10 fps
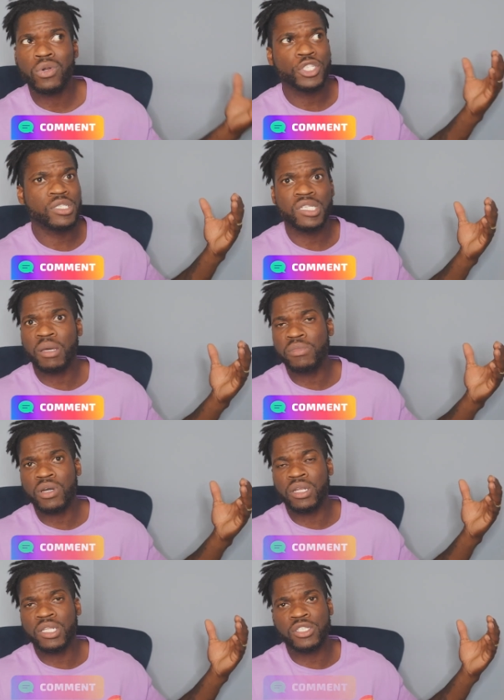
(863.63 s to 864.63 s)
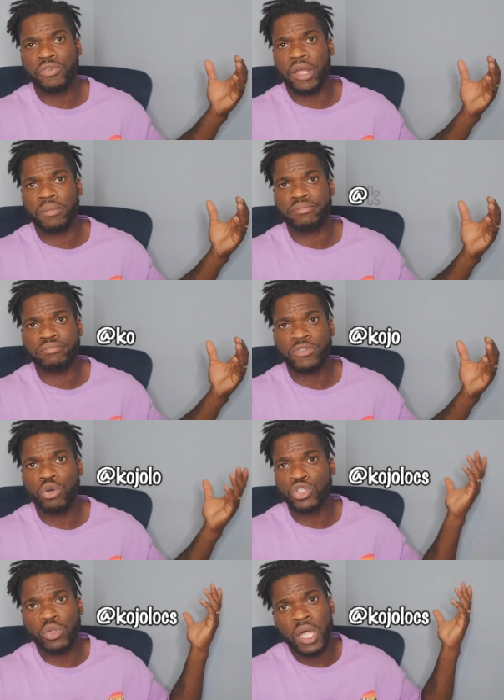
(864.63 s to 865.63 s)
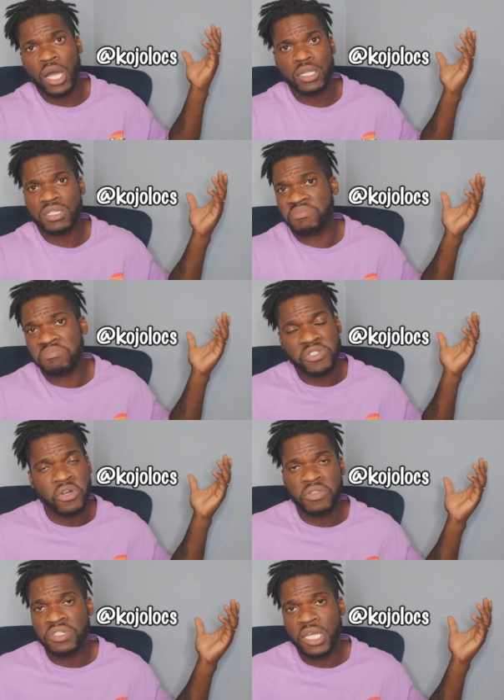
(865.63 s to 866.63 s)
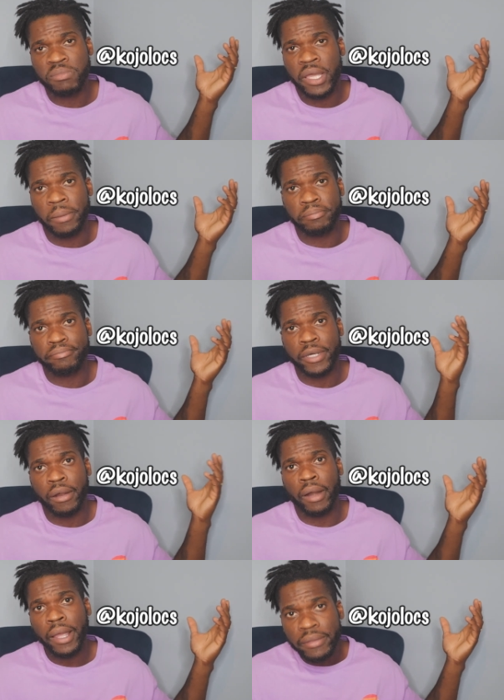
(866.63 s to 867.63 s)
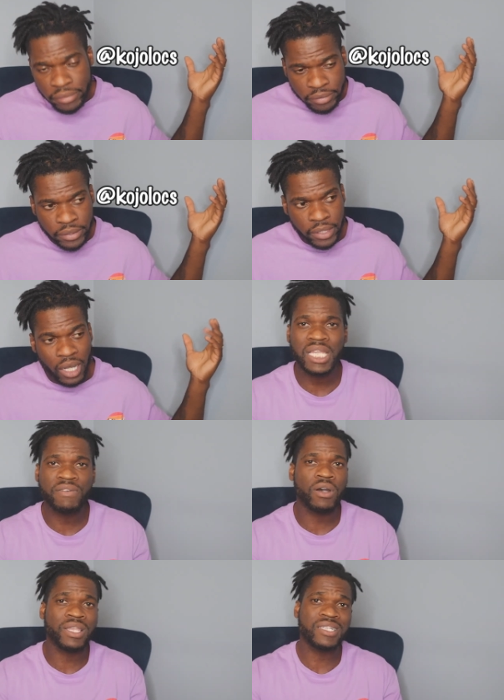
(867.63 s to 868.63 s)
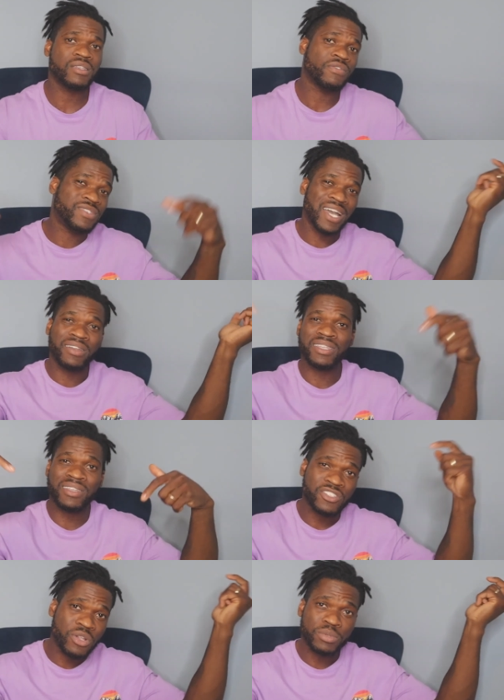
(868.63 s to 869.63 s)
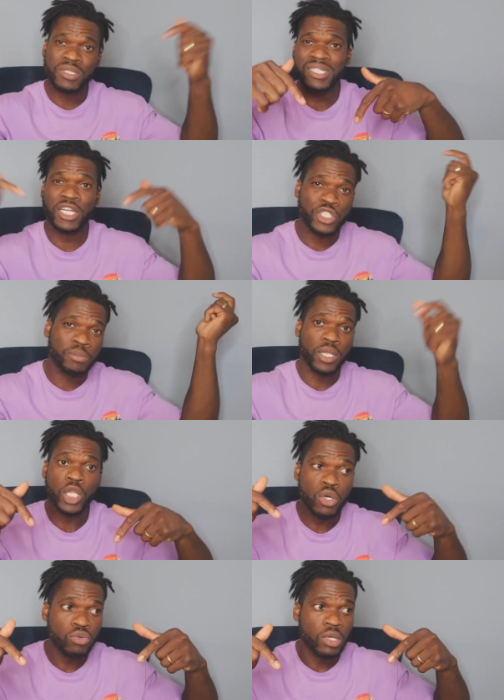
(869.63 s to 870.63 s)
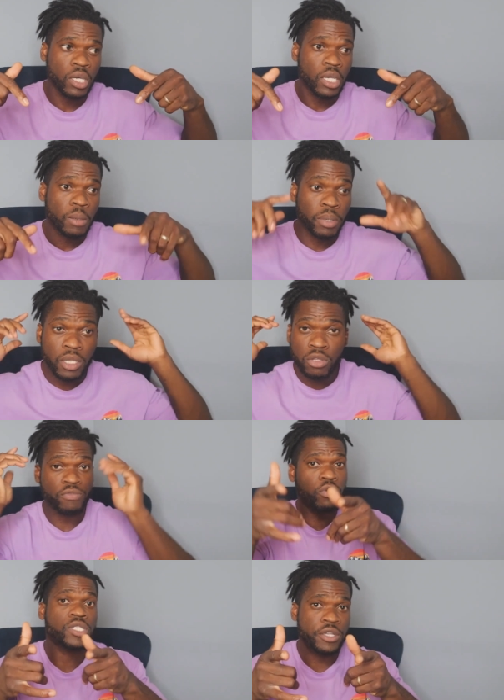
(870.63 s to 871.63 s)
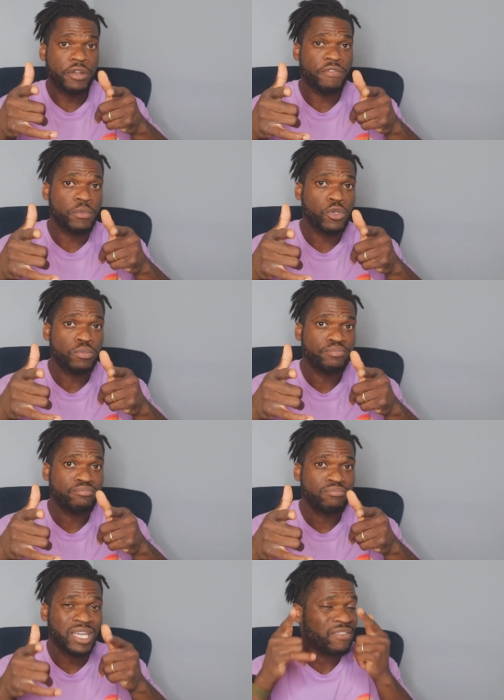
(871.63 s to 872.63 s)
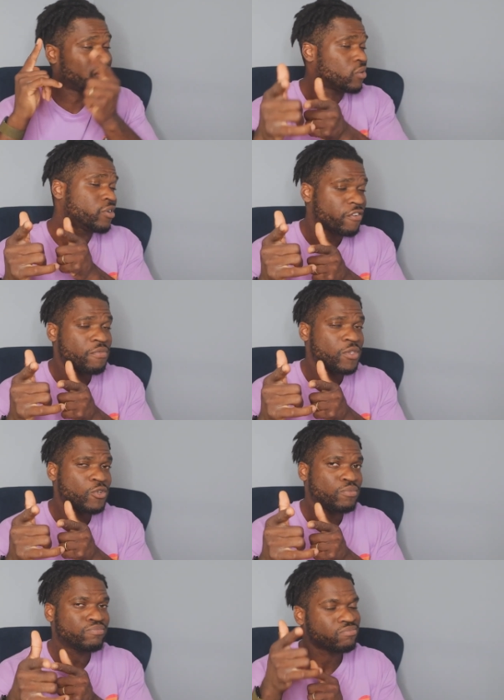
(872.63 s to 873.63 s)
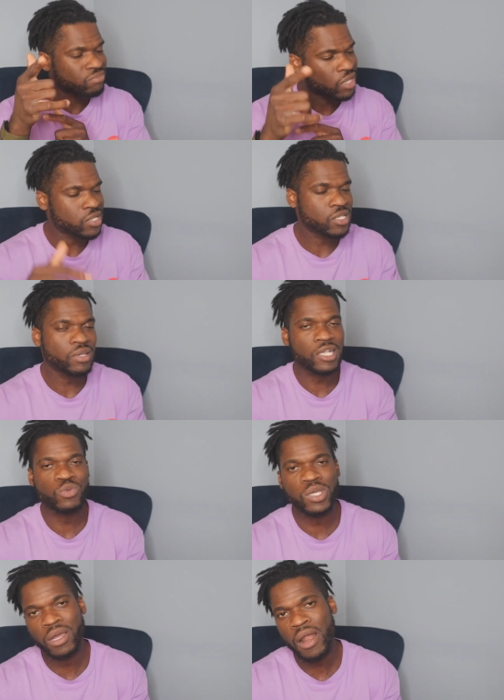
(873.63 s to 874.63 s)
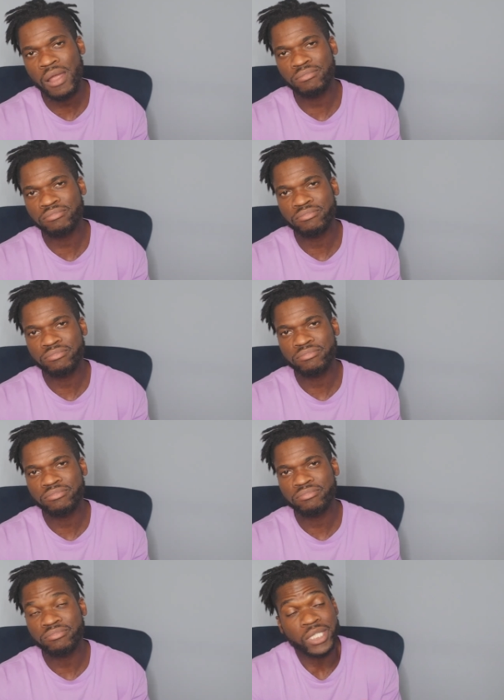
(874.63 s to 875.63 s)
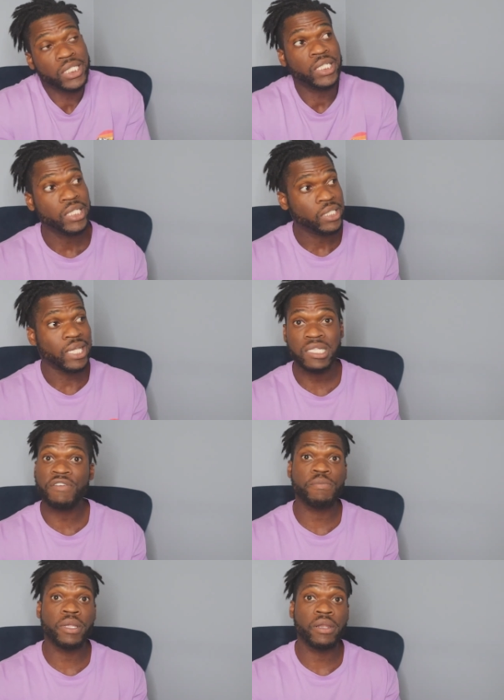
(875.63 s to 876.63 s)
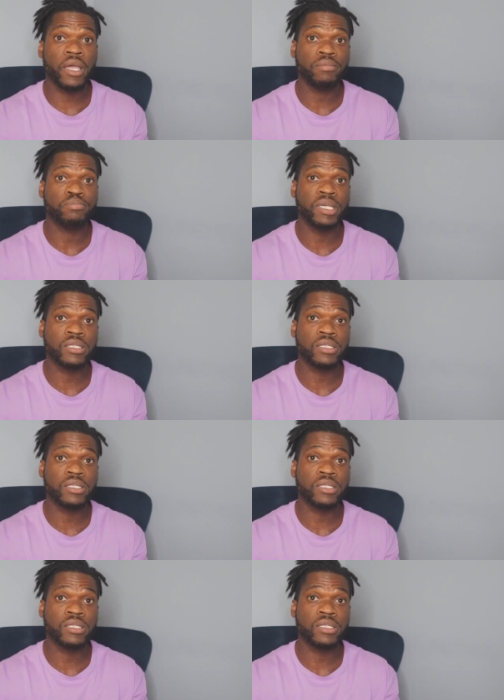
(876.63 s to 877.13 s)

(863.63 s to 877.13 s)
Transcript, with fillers: Or just DM me on Instagram, Kojo Locs. It's all the same name, all right? I'll leave all that stuff down in the description section below. But looking forward to hearing from you. And if I don't hear from you, I'll see you next week, all right? That's it for me today.